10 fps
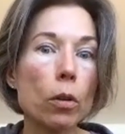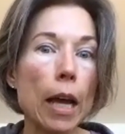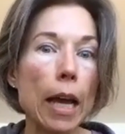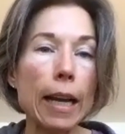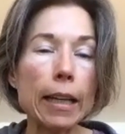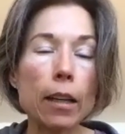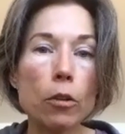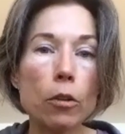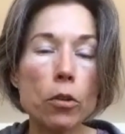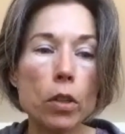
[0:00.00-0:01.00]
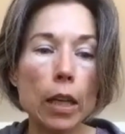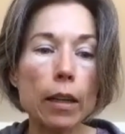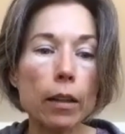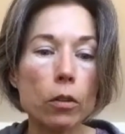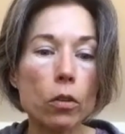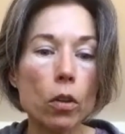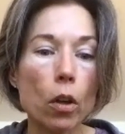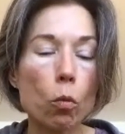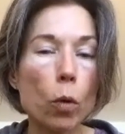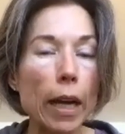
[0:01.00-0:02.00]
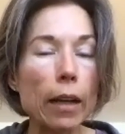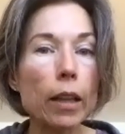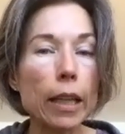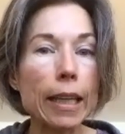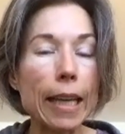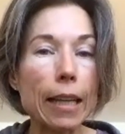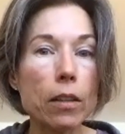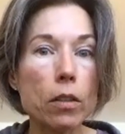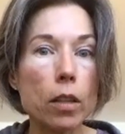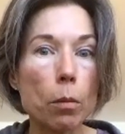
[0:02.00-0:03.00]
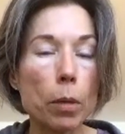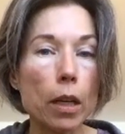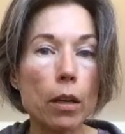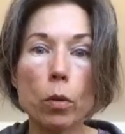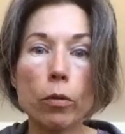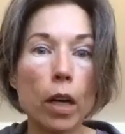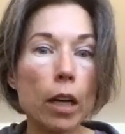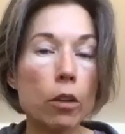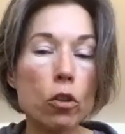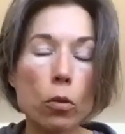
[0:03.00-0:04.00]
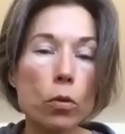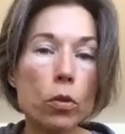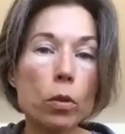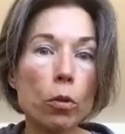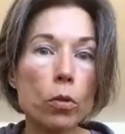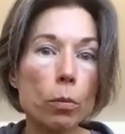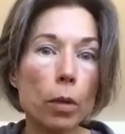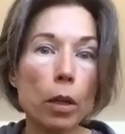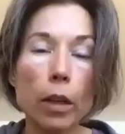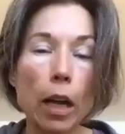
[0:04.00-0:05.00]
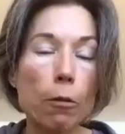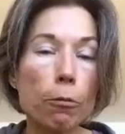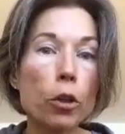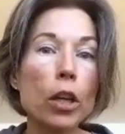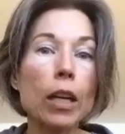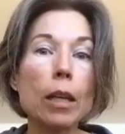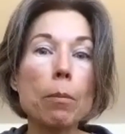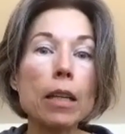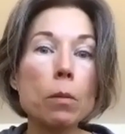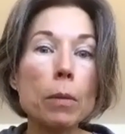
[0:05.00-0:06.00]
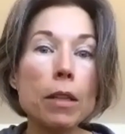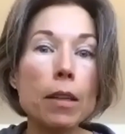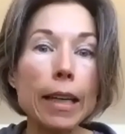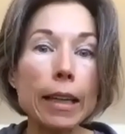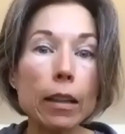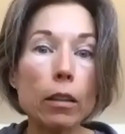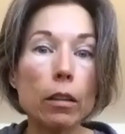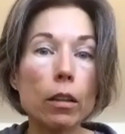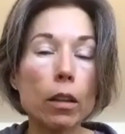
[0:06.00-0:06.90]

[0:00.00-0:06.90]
And I can understand railing against it because we've got Newsom Gruesome here in California and he makes me ill.